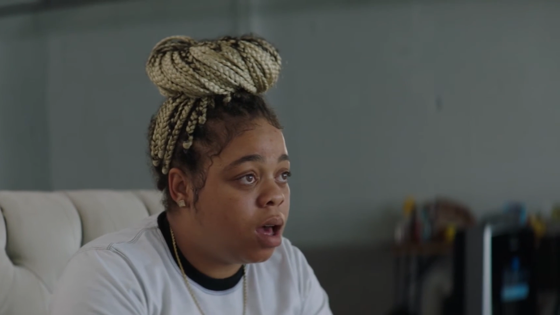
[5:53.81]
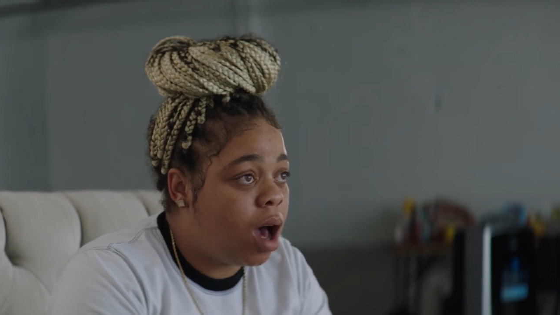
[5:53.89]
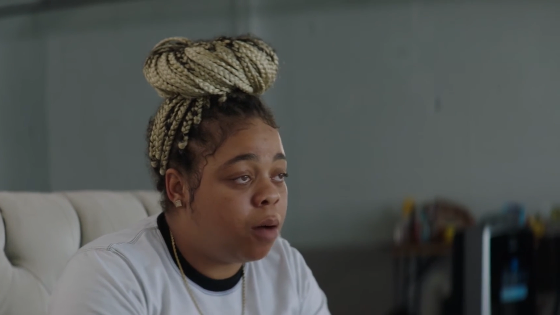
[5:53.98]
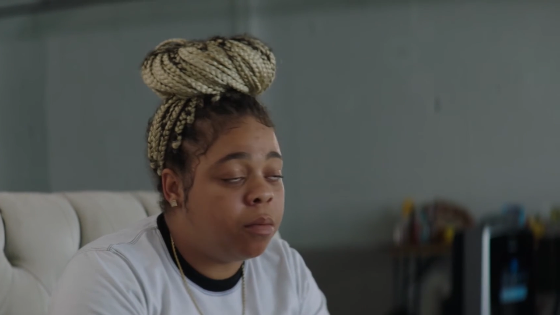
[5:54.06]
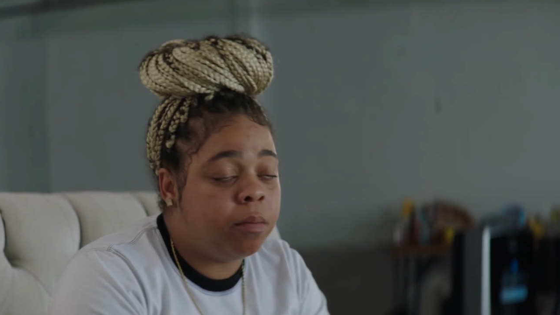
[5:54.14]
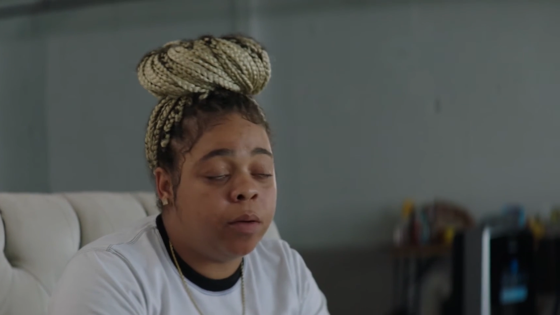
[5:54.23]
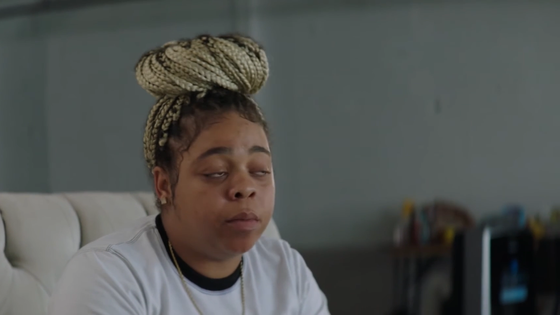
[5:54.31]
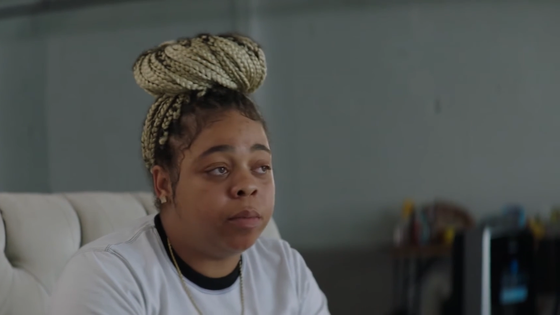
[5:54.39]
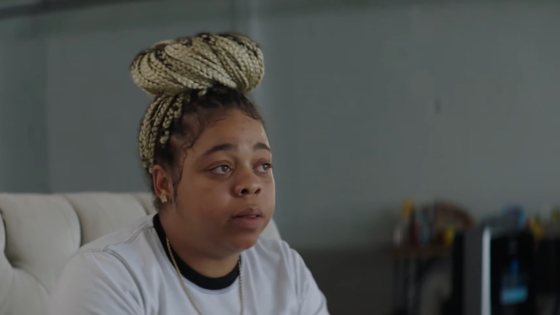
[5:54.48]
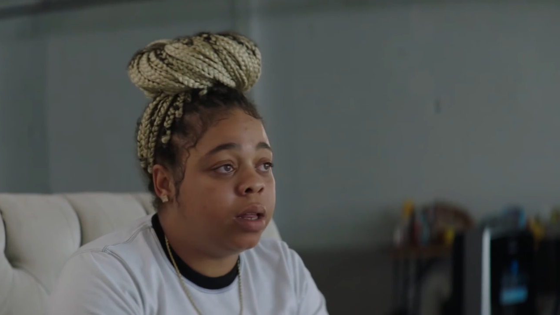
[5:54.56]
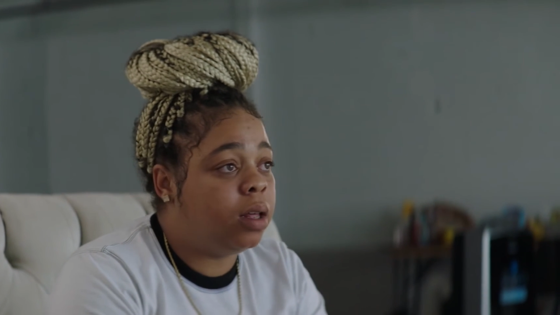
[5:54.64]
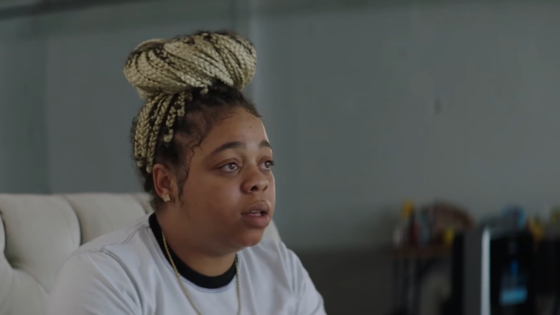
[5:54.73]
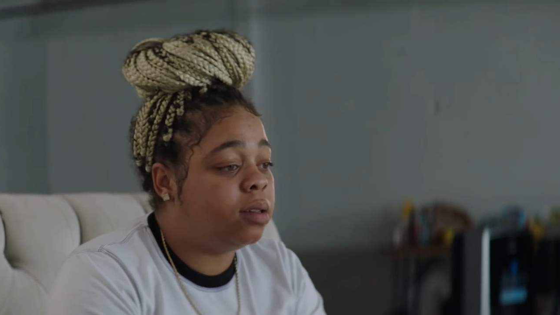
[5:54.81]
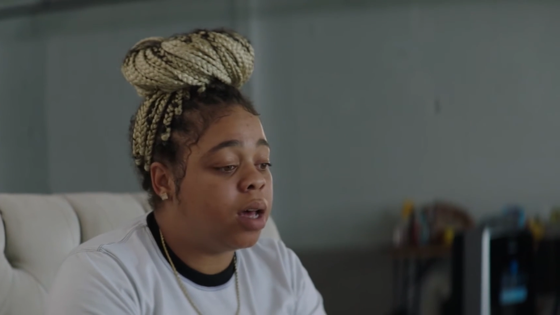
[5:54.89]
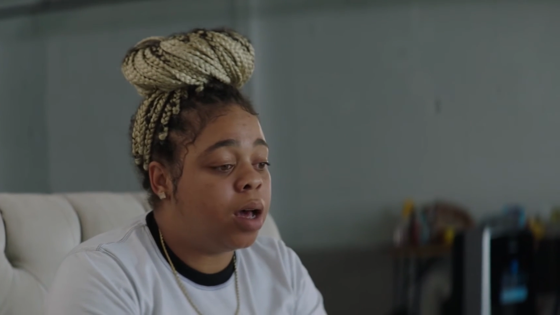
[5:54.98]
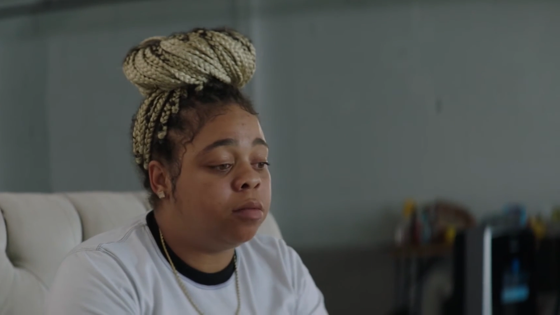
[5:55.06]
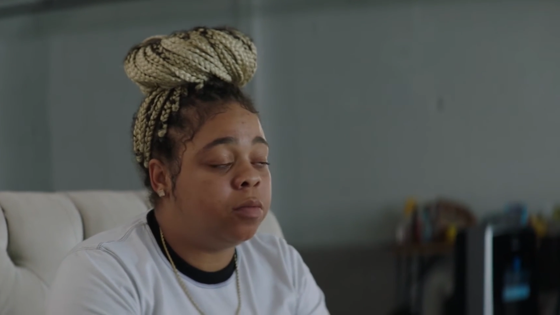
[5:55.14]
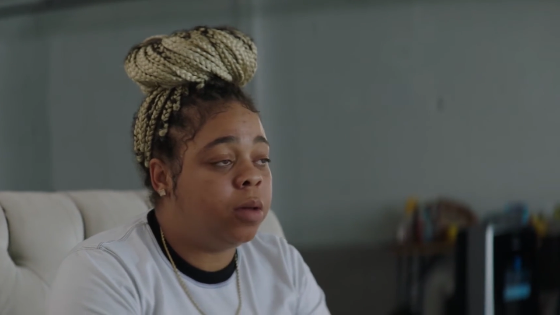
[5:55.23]
I remember plenty of
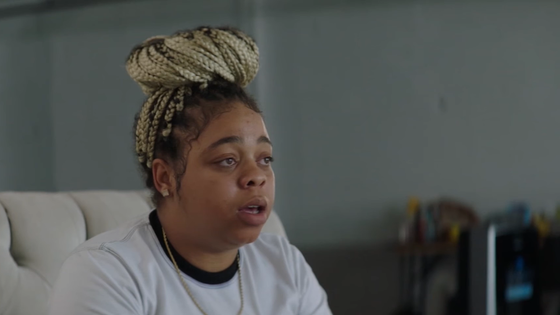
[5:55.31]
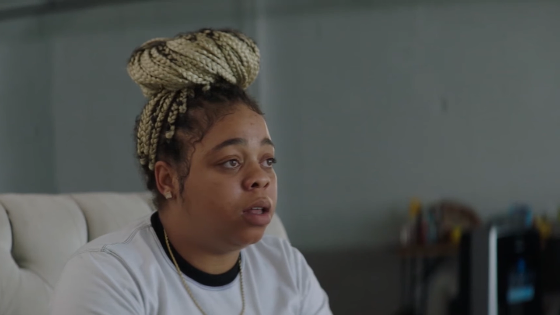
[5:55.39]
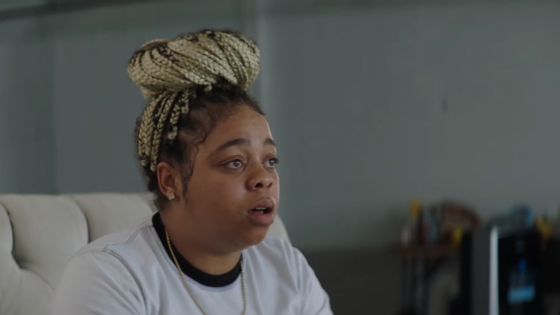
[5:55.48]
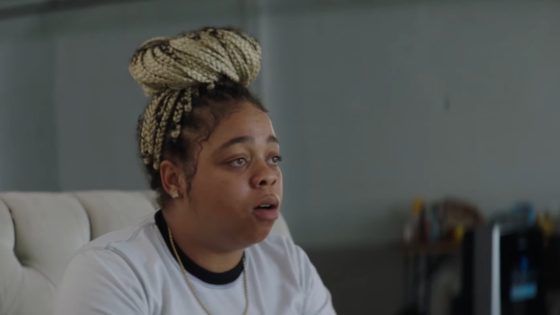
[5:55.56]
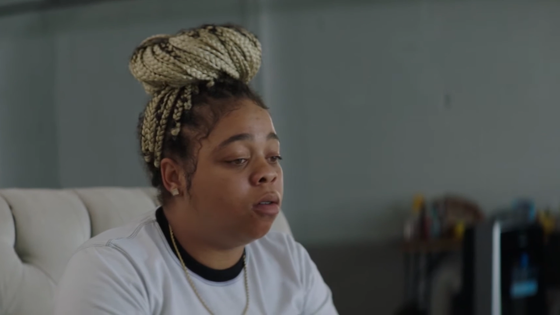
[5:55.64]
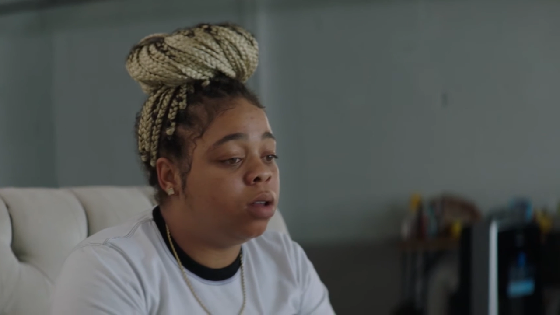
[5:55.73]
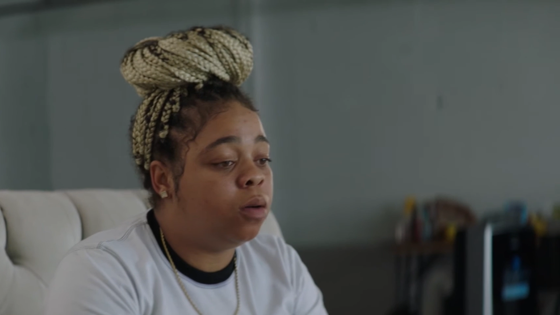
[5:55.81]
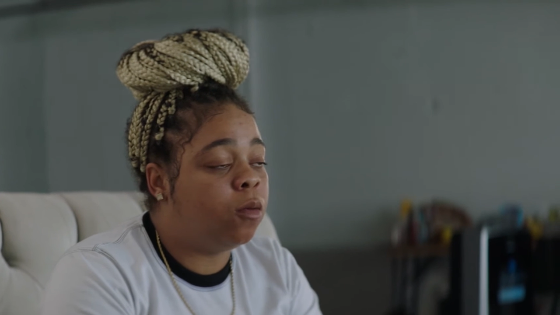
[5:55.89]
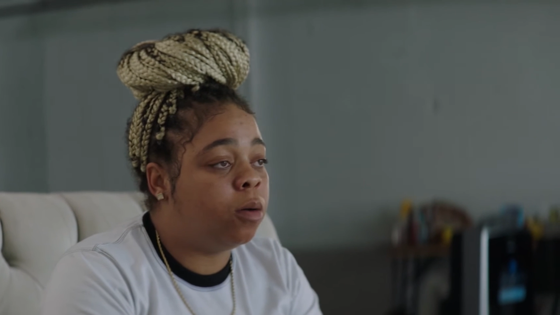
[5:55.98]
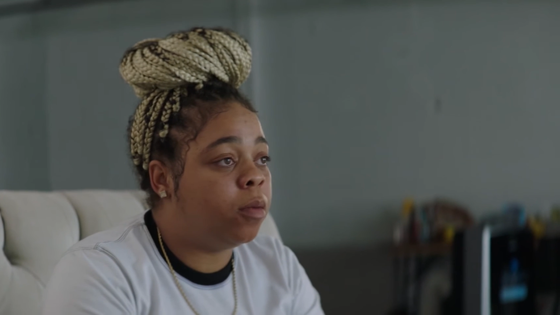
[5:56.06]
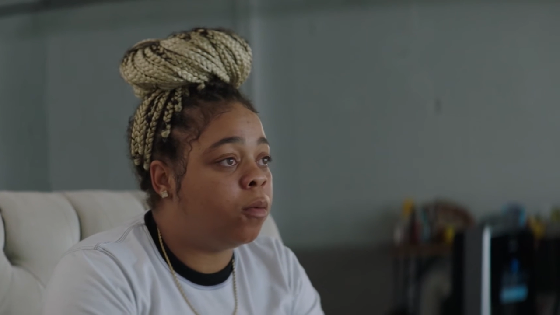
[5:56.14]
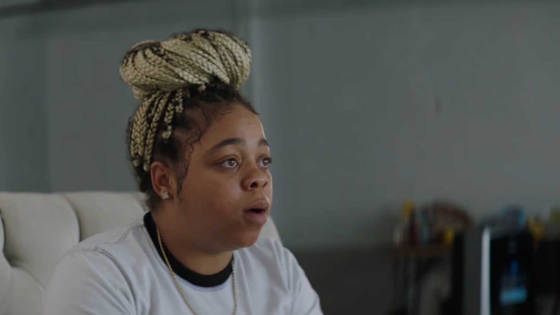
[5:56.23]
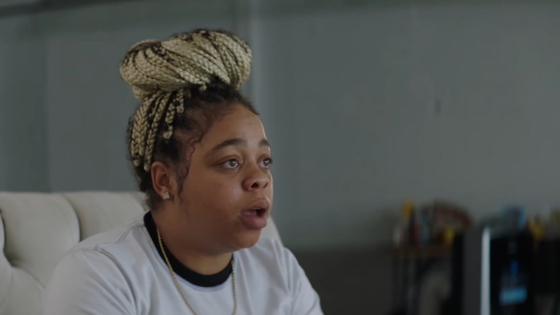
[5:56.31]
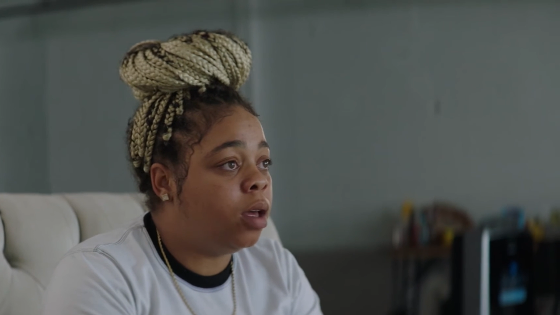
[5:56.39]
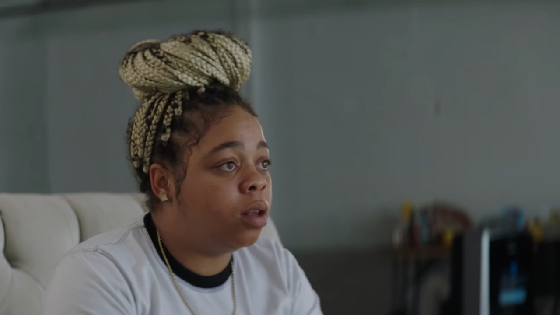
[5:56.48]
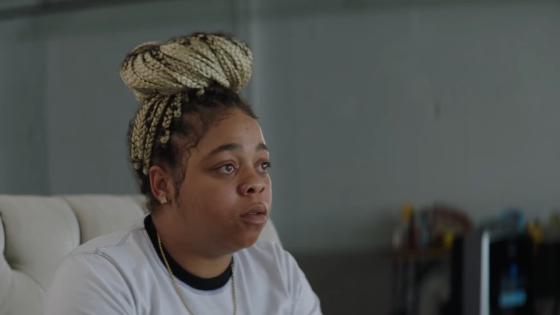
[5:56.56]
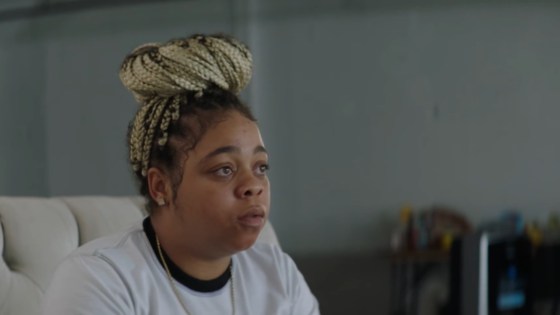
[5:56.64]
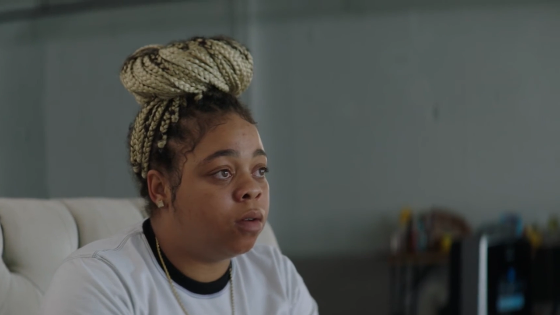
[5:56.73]
times being the only woman right
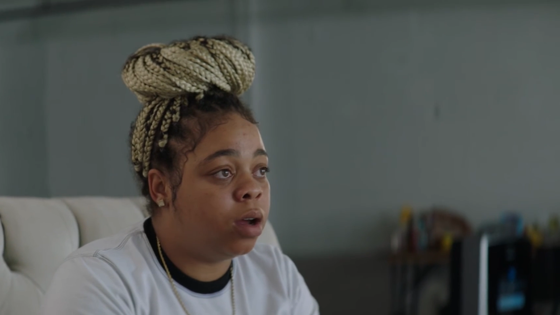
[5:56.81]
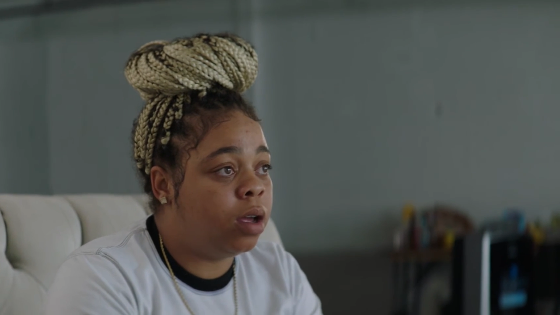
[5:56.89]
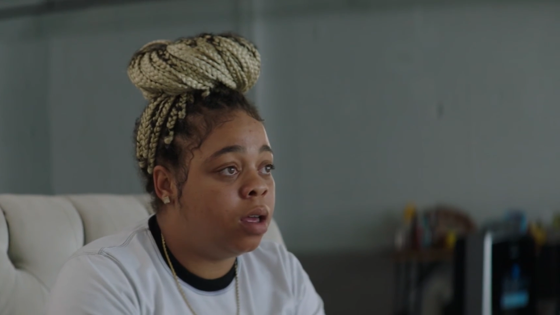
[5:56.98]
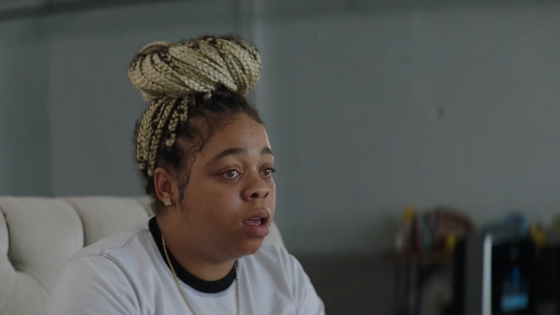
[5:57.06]
in the front